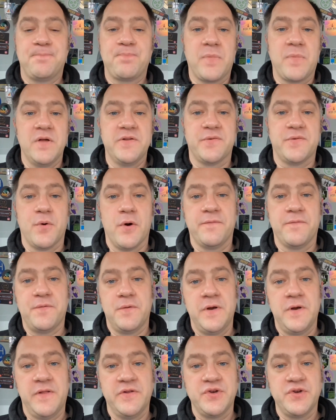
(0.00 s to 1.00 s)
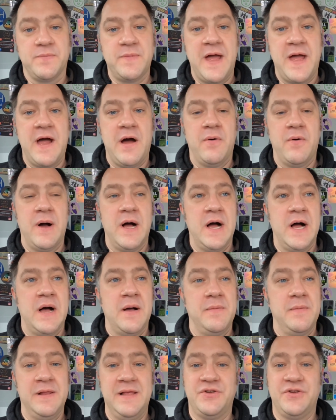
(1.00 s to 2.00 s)
So we're off to another job now,
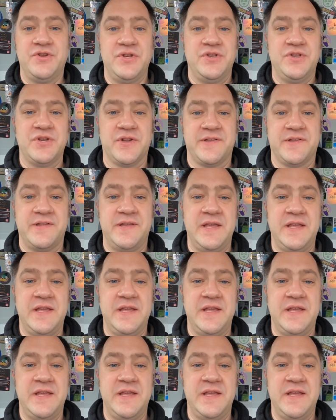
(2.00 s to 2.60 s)
literally just